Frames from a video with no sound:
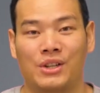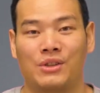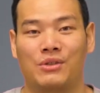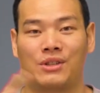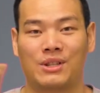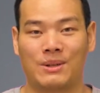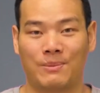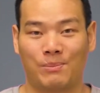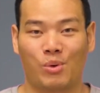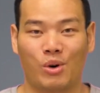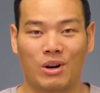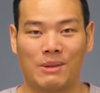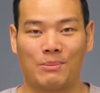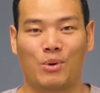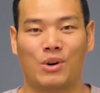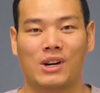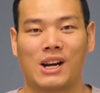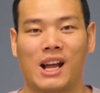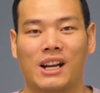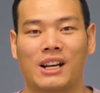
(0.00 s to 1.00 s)
To support the
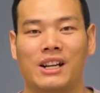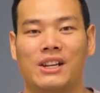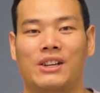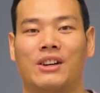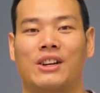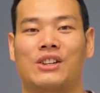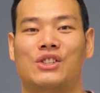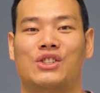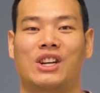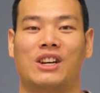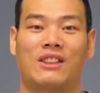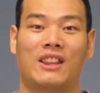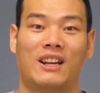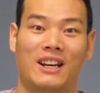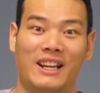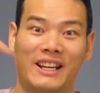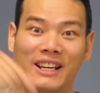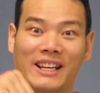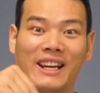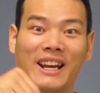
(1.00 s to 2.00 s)
product, you can check out the
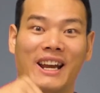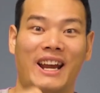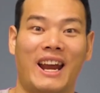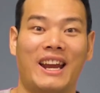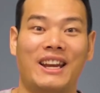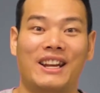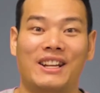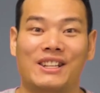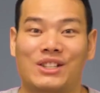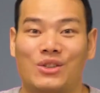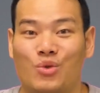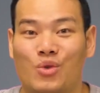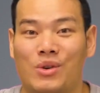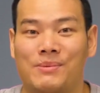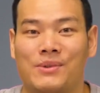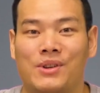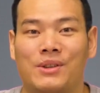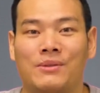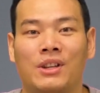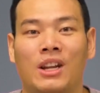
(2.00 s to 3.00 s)
link in the
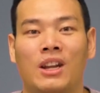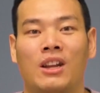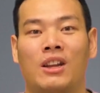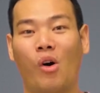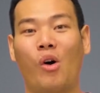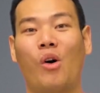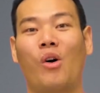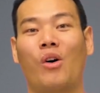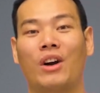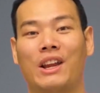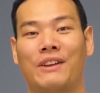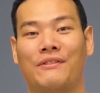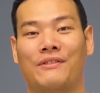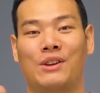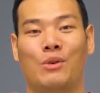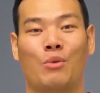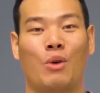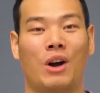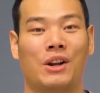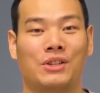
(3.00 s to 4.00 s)
description, or if
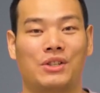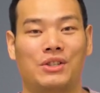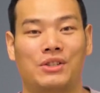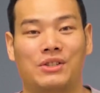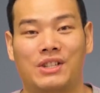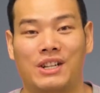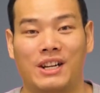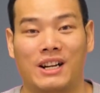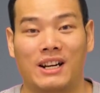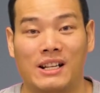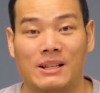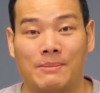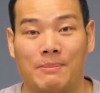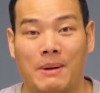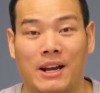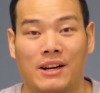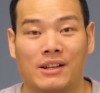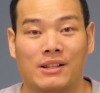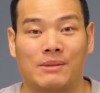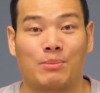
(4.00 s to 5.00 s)
you want to check
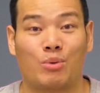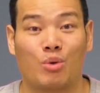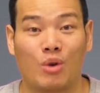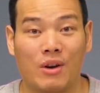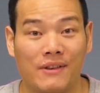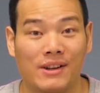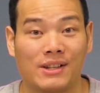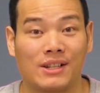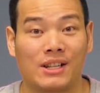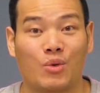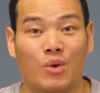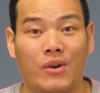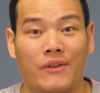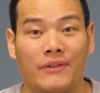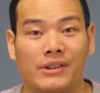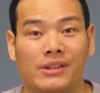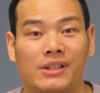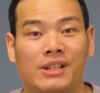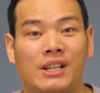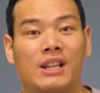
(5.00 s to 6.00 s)
LaserPecker's previous
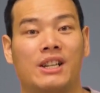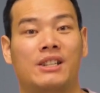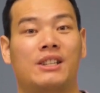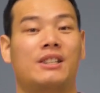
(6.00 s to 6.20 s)
engravers,